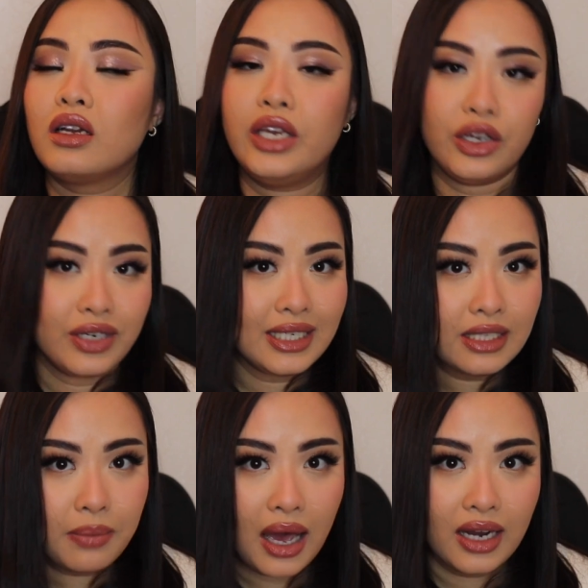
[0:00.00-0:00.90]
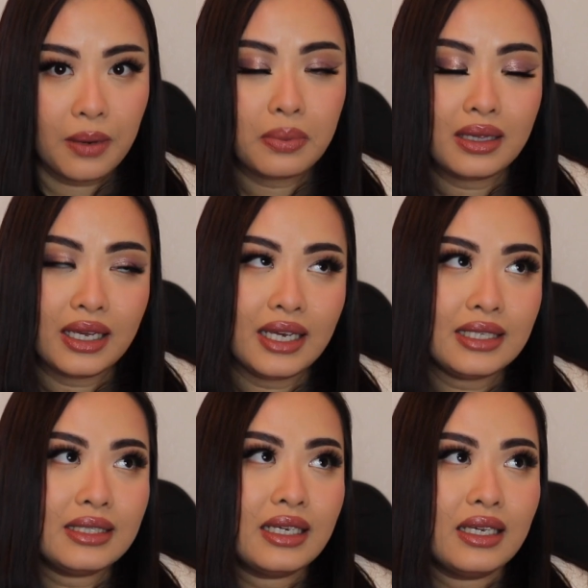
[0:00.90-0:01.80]
curious about it,
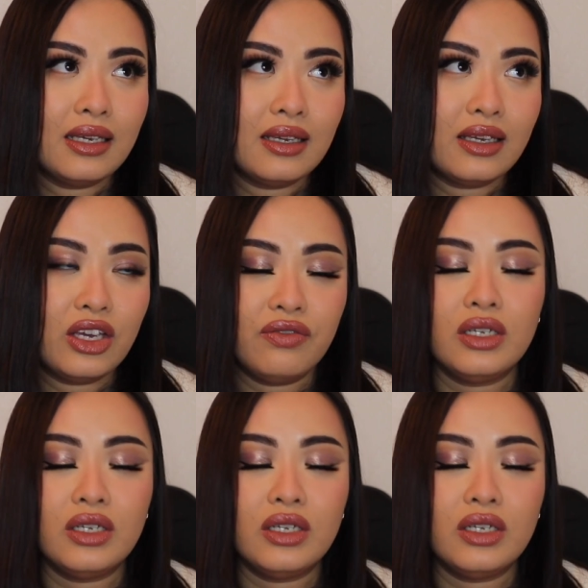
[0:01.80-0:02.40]
please give